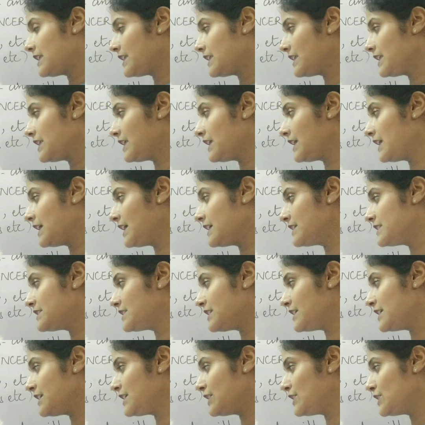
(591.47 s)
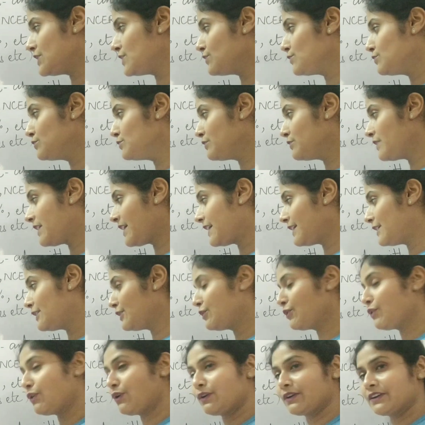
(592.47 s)
EDUL
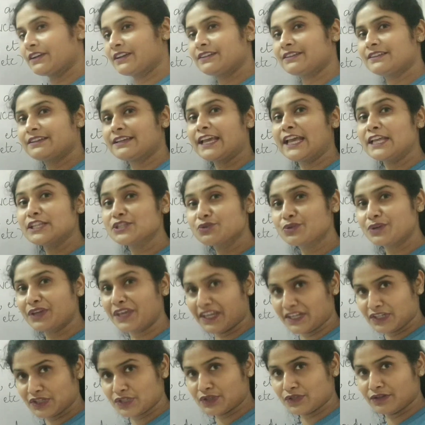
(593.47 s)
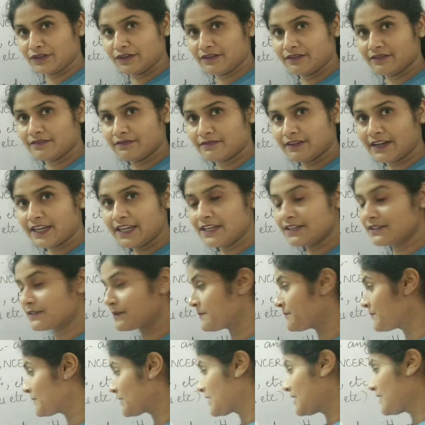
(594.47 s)
dot educational, right?
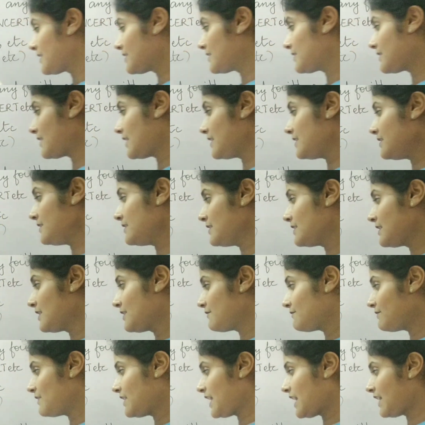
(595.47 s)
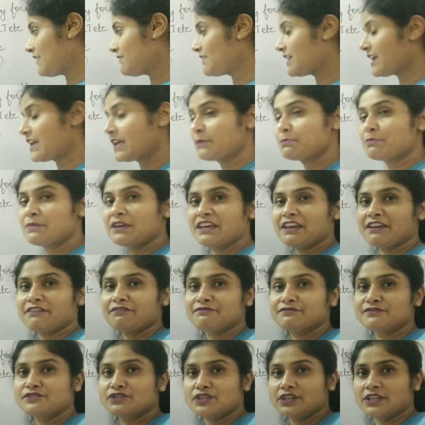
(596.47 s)
Then we have
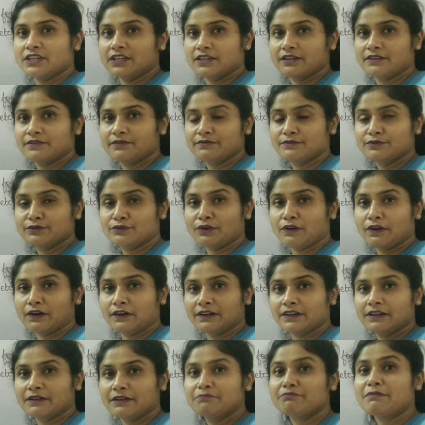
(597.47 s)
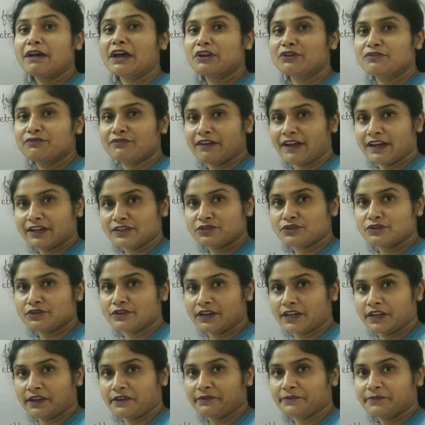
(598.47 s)
MFG dot
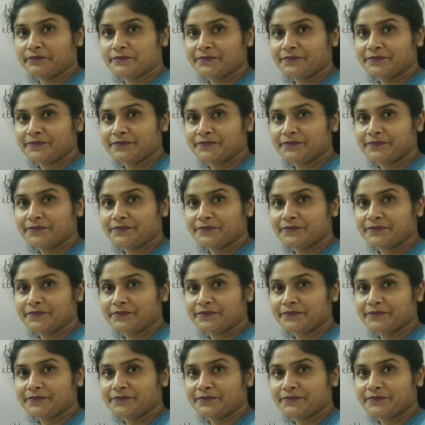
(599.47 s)
manufacturing.